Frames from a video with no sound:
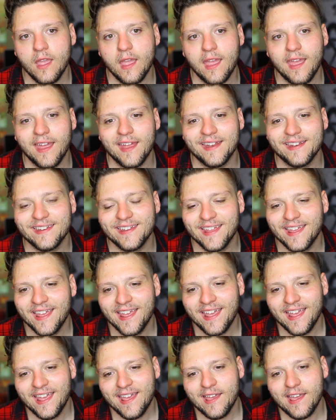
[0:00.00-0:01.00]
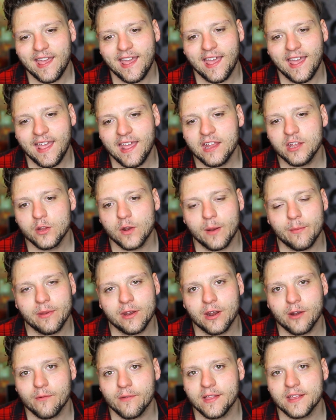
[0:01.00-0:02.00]
And you know, I've
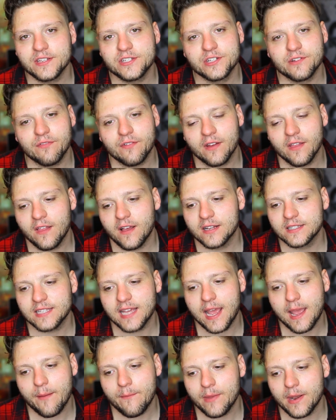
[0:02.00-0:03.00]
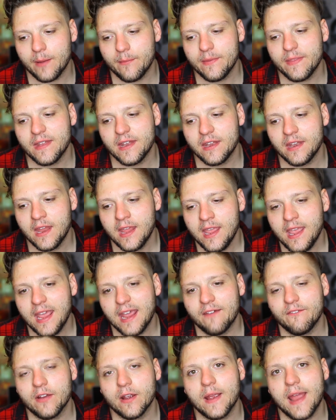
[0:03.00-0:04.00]
been in a relationship for a long time, and I'm in
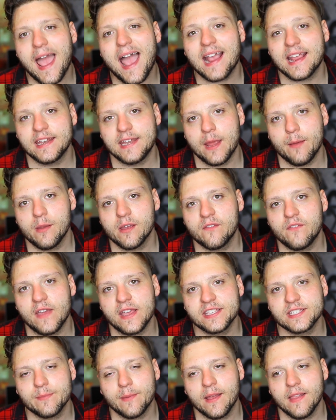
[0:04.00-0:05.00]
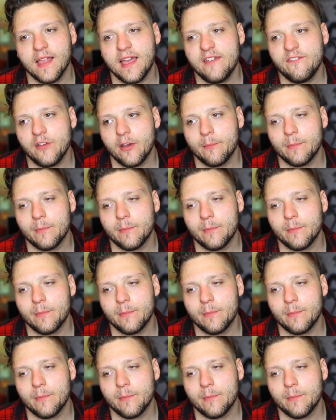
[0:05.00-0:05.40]
a very academic phase of my life.